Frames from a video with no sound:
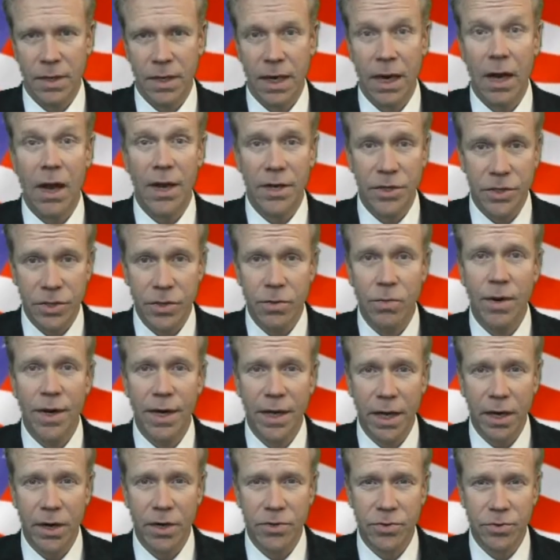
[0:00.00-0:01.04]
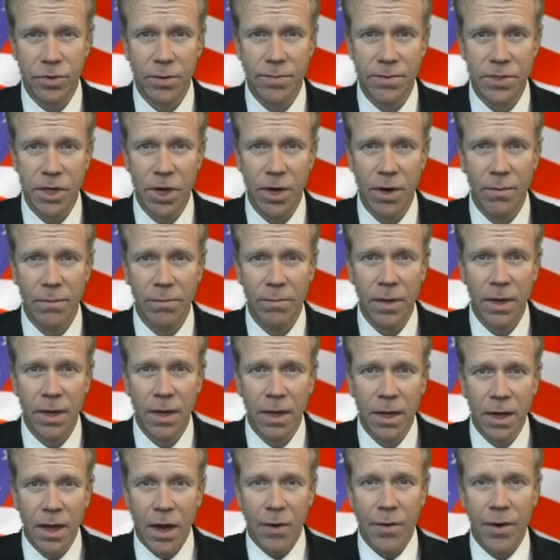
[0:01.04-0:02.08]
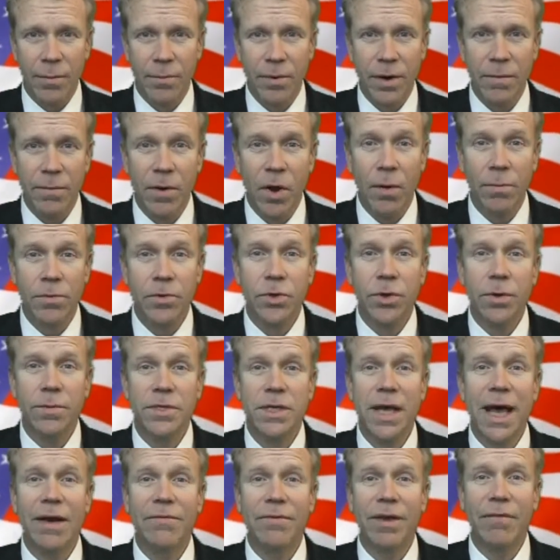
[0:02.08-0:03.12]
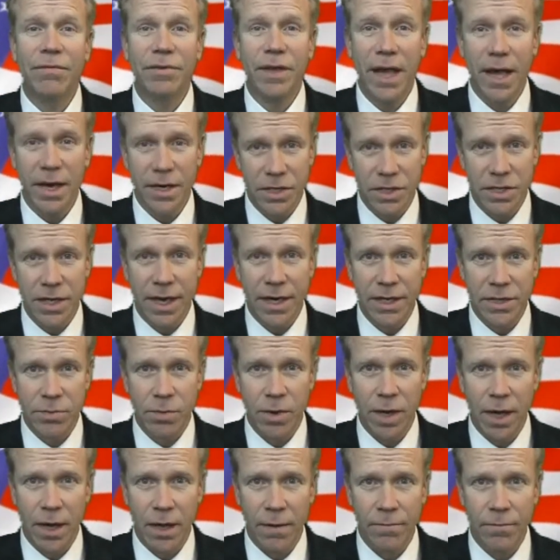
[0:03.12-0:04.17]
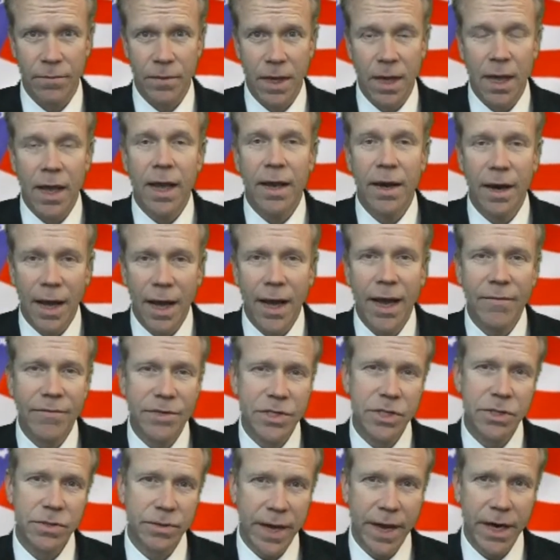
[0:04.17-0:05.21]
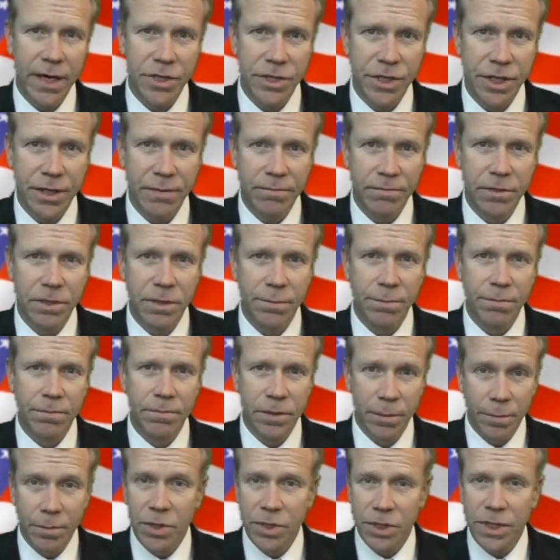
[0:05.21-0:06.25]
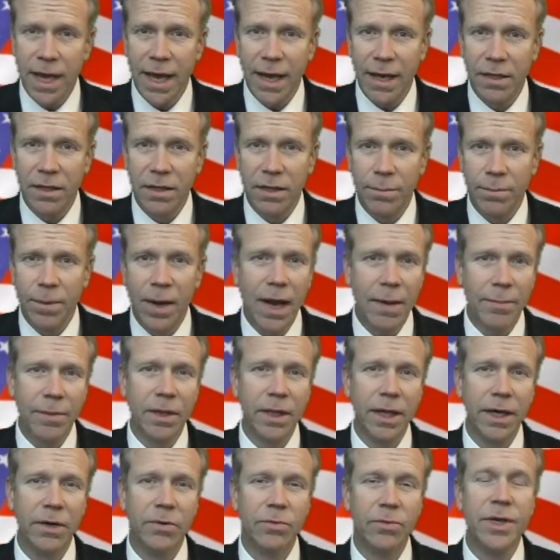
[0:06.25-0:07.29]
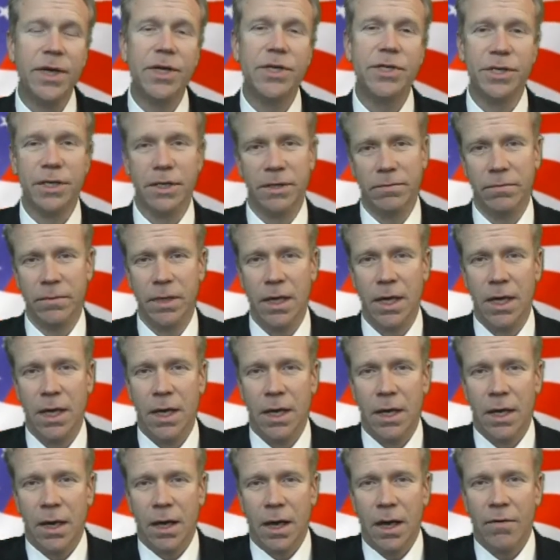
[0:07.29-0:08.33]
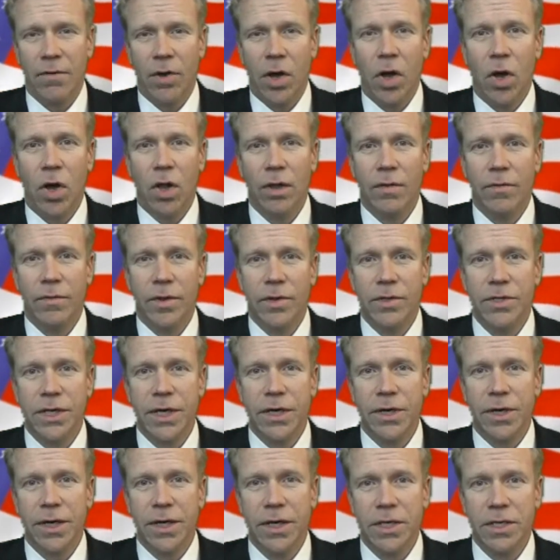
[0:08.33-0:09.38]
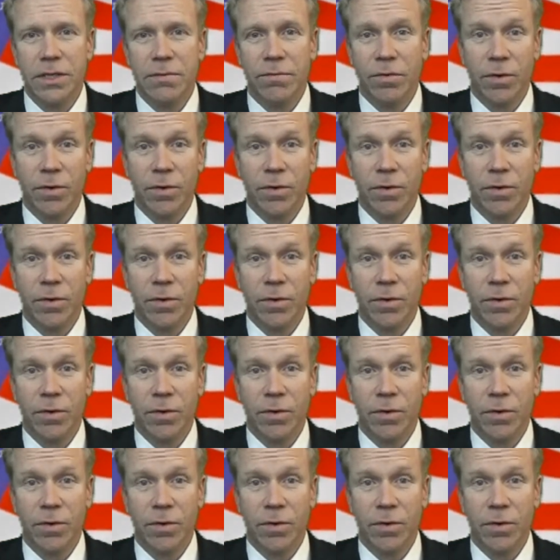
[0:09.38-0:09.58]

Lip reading: Now, I do want to get our troops home. I want to bring home troops out of Afghanistan as well. And I have a strategy to protect the populated region of all of those areas.